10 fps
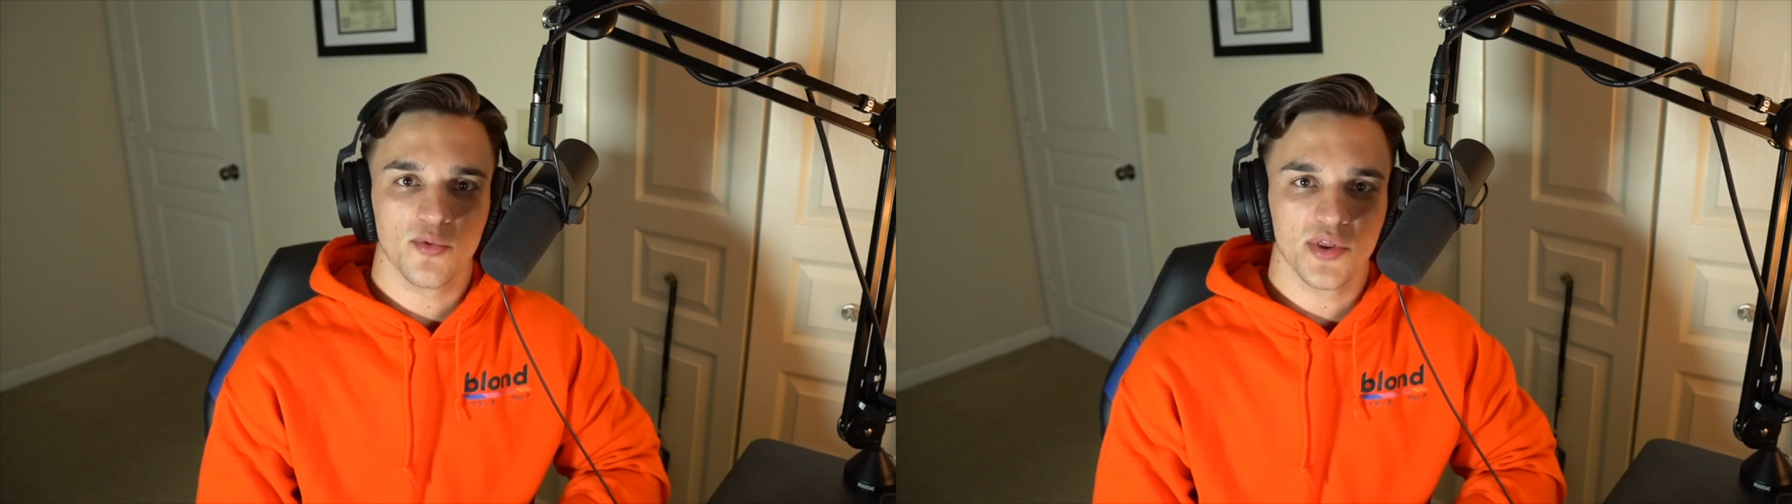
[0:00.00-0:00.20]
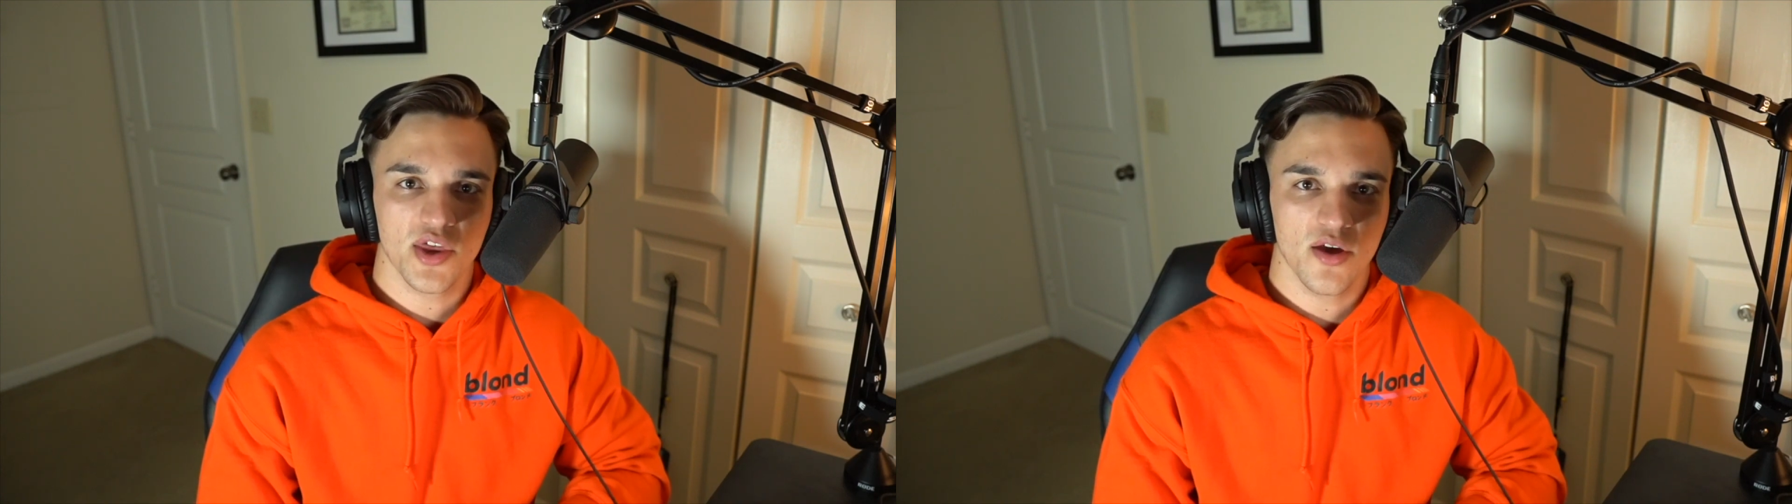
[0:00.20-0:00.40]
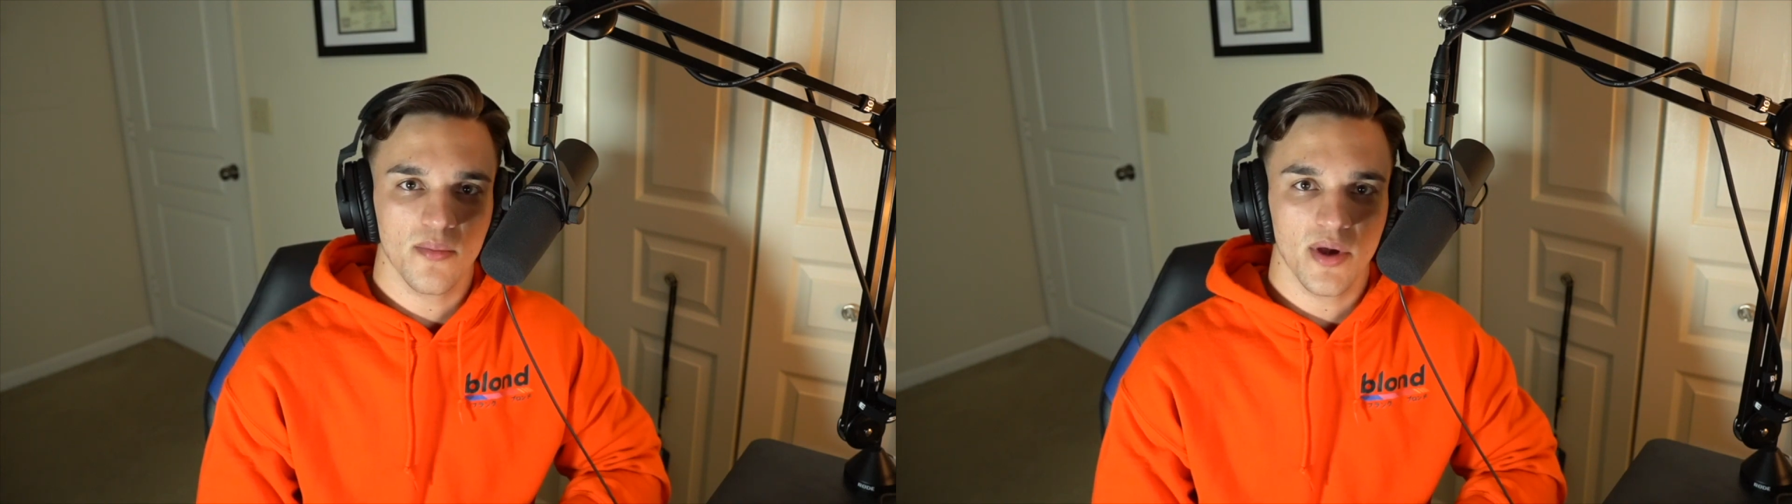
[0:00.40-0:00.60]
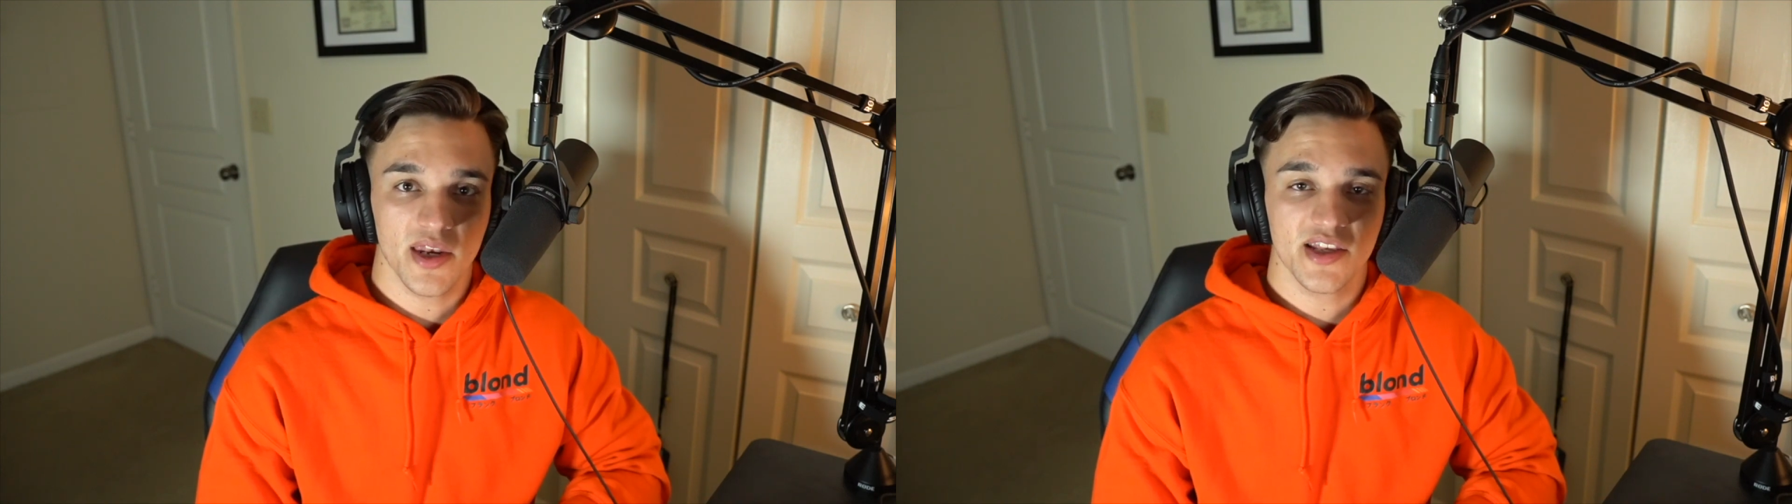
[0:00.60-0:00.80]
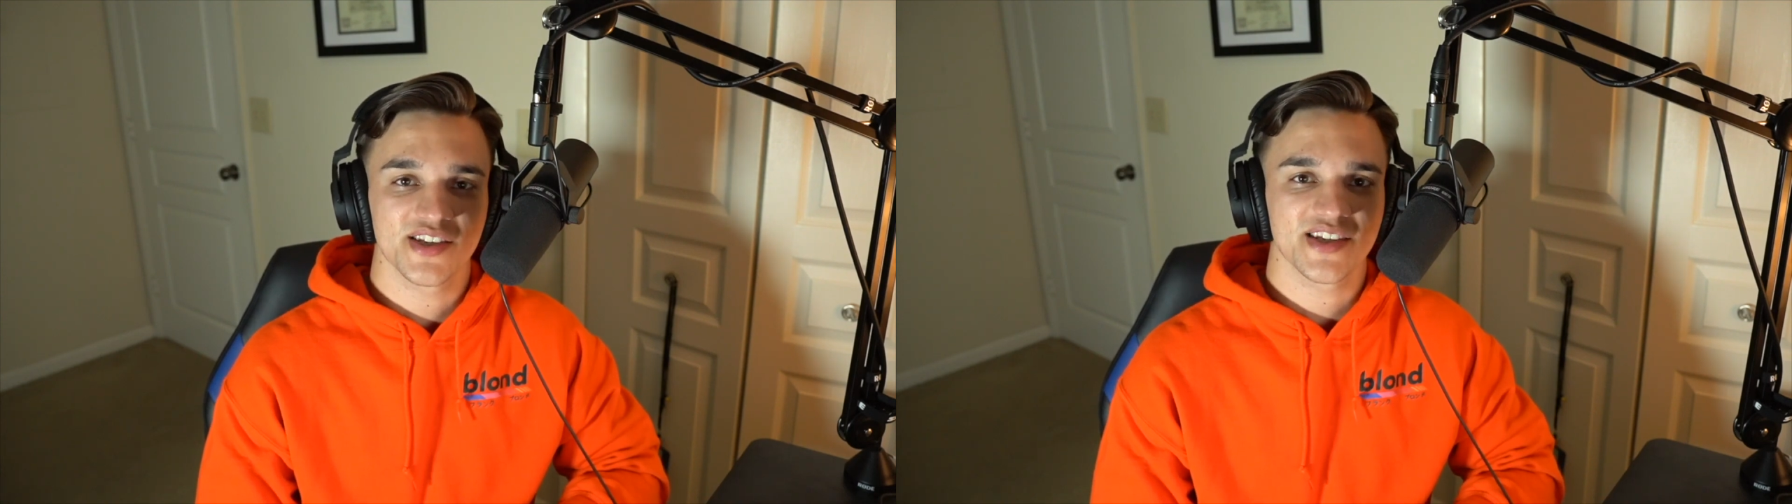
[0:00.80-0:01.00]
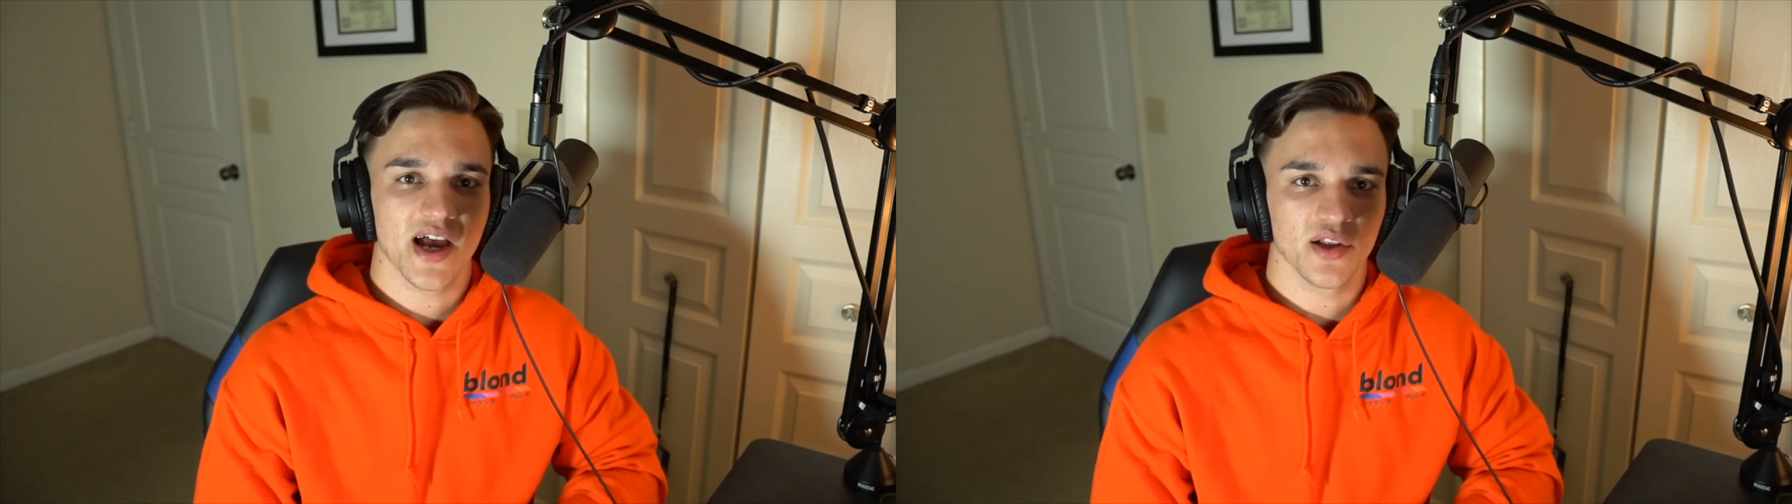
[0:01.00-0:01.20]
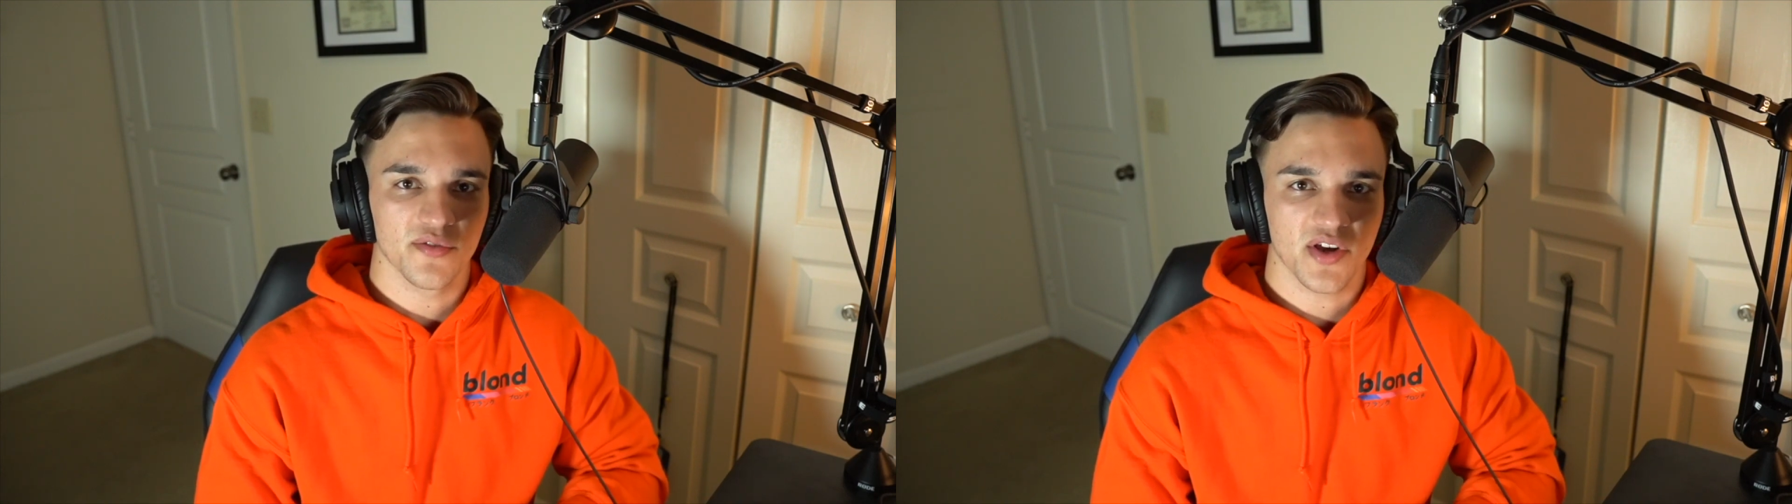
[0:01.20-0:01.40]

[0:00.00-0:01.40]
with him and his style of